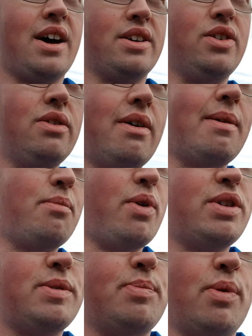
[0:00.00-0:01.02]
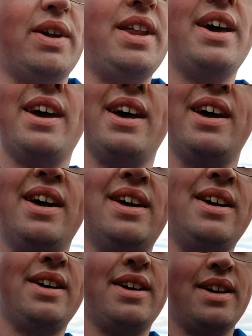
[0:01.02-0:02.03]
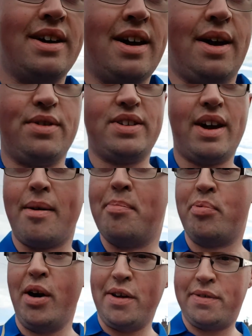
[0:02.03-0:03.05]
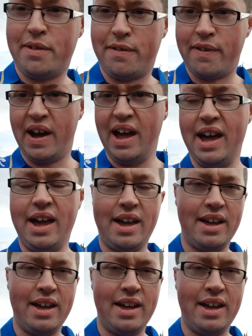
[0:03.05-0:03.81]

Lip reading: I don't know why I'm whispering. I'm just out of breath, if I...